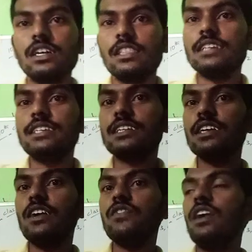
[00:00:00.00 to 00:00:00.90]
The set
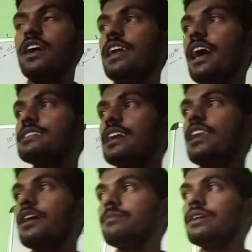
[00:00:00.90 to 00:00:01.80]
of natural
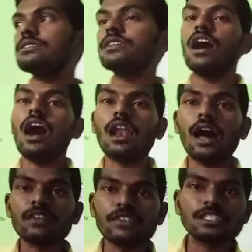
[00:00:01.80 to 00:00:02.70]
numbers
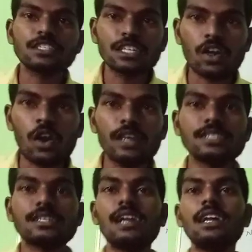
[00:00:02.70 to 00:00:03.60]
along with 0
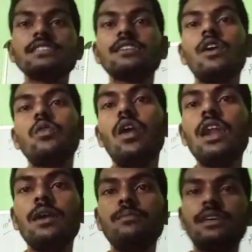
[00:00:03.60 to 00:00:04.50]
is called as
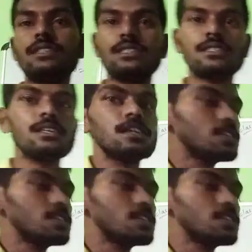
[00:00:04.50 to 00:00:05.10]
whole numbers.